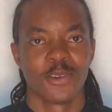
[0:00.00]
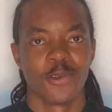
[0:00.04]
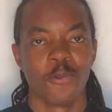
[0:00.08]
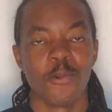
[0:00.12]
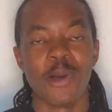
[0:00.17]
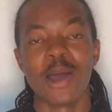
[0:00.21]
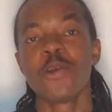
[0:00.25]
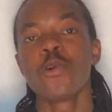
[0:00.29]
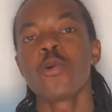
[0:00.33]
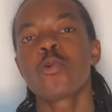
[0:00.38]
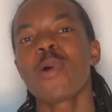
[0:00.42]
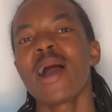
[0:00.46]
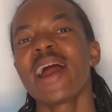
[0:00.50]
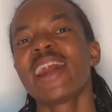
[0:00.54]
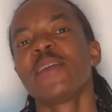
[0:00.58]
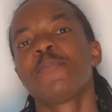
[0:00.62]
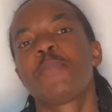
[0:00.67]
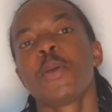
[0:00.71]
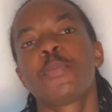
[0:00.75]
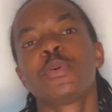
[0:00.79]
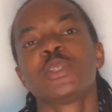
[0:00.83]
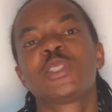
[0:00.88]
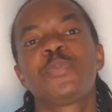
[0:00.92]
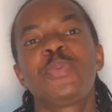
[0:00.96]
When Ukwuani
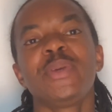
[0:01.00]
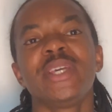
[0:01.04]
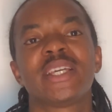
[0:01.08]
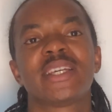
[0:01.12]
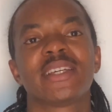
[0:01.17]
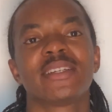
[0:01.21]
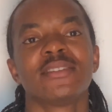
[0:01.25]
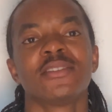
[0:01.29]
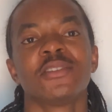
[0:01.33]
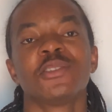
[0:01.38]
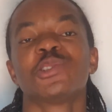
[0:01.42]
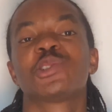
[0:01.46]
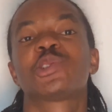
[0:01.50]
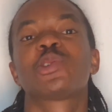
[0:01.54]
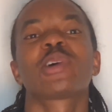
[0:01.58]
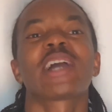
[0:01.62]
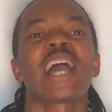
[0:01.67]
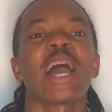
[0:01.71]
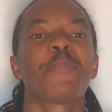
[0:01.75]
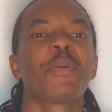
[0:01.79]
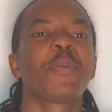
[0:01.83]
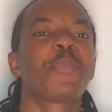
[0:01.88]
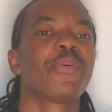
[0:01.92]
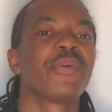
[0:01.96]
people speak,
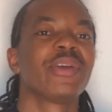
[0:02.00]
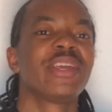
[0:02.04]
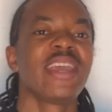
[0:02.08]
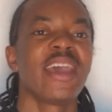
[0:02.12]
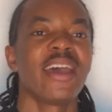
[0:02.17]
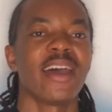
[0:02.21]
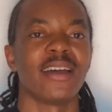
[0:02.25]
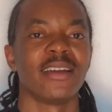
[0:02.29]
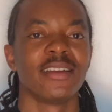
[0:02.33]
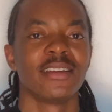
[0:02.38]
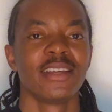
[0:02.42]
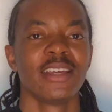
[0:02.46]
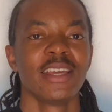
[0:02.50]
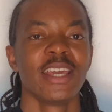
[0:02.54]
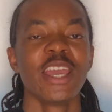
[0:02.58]
Nsukka people hear,